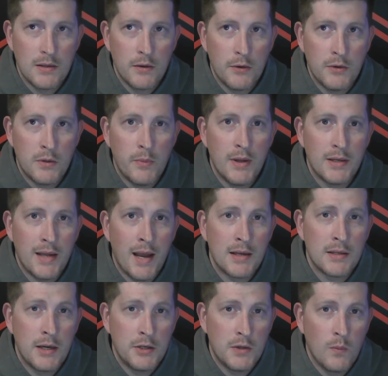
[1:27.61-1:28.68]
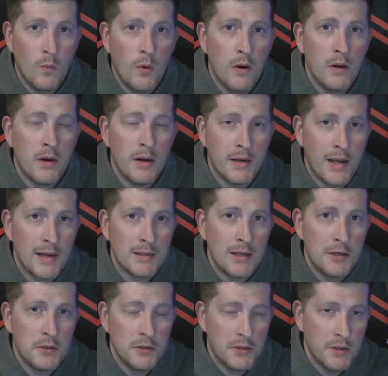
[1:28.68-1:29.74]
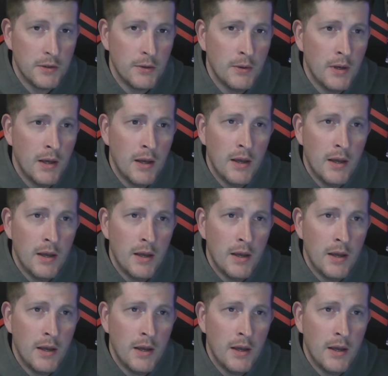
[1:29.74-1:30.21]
There used to be a Taxation 1 and a Taxation 2,